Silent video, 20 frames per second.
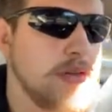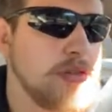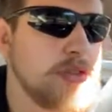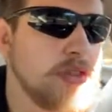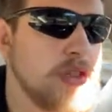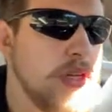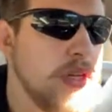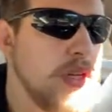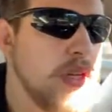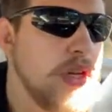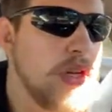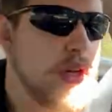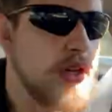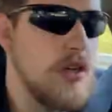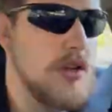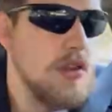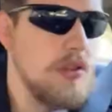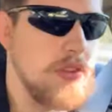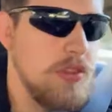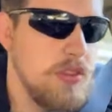It was,
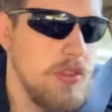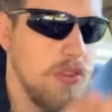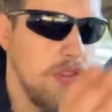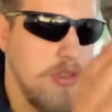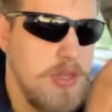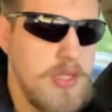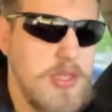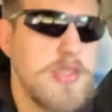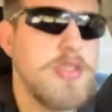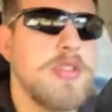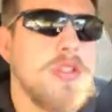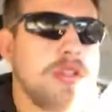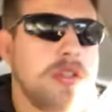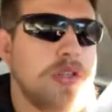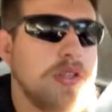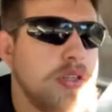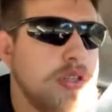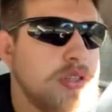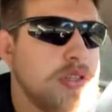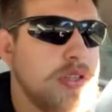you know, these
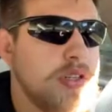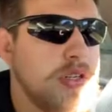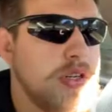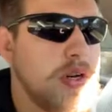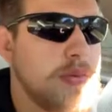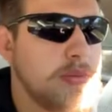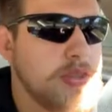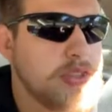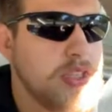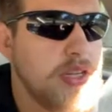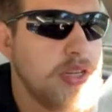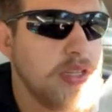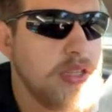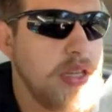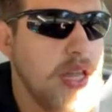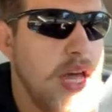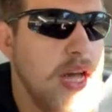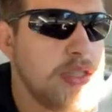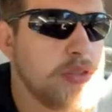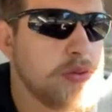are the numbers I did
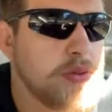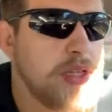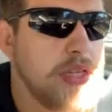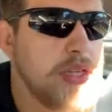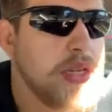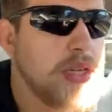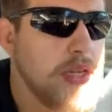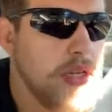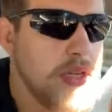last week